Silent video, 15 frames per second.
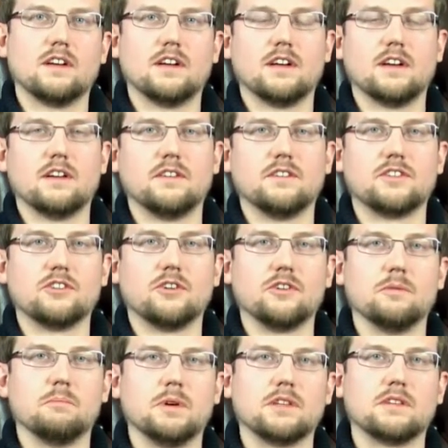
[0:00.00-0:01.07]
and show
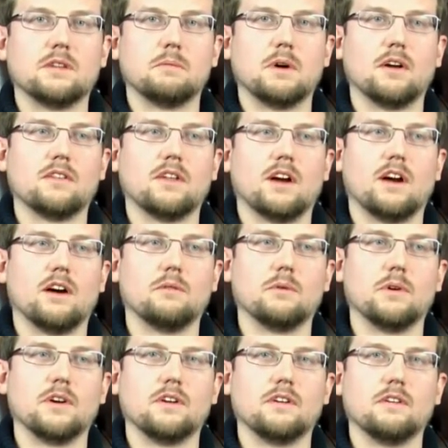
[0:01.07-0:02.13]
you a bit about how
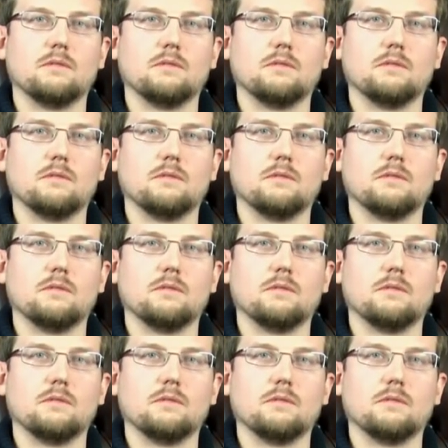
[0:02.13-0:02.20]
we